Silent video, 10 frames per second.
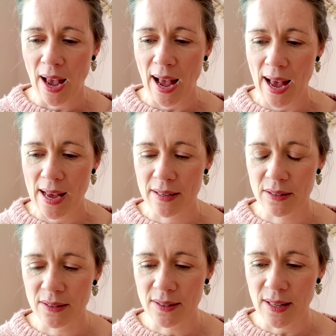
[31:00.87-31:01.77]

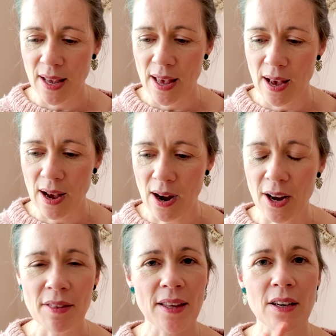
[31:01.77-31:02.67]
And I
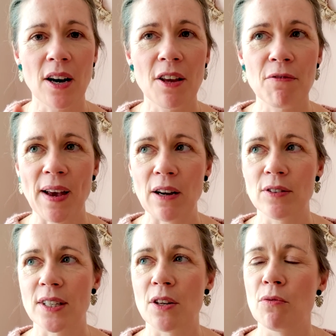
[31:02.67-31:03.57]
think I
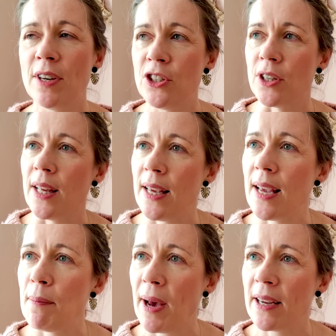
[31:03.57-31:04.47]
found it
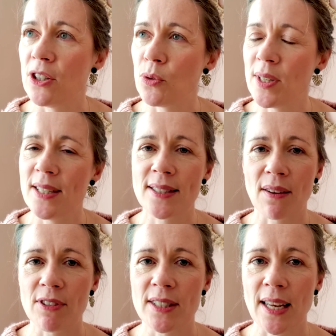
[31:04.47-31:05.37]
originally back in
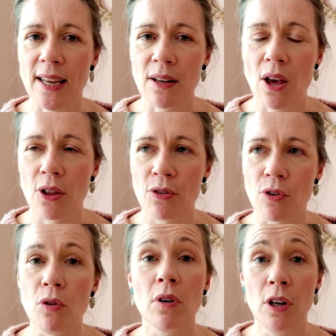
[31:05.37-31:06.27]
2017
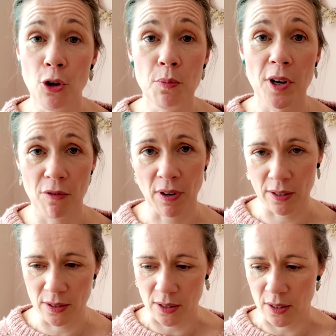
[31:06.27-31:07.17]
through Loop of
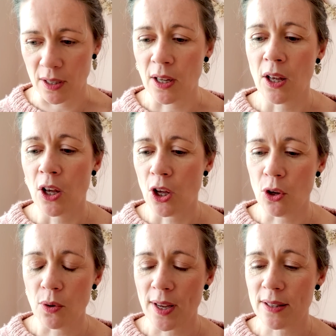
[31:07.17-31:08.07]
London,
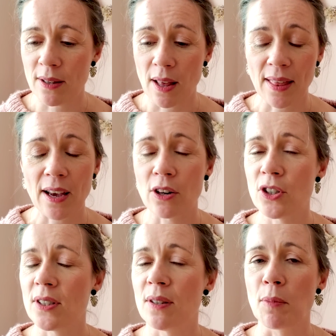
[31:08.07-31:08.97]
they are
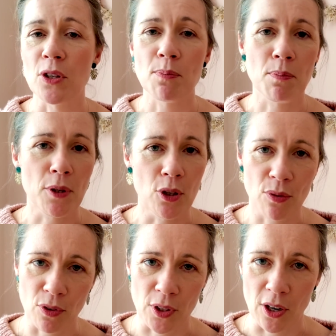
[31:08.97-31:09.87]
just the most
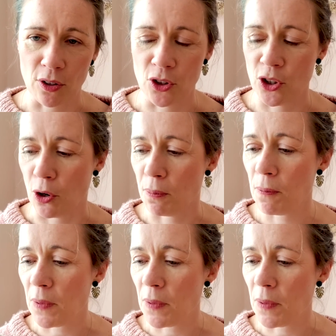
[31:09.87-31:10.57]
beautiful yarn shop.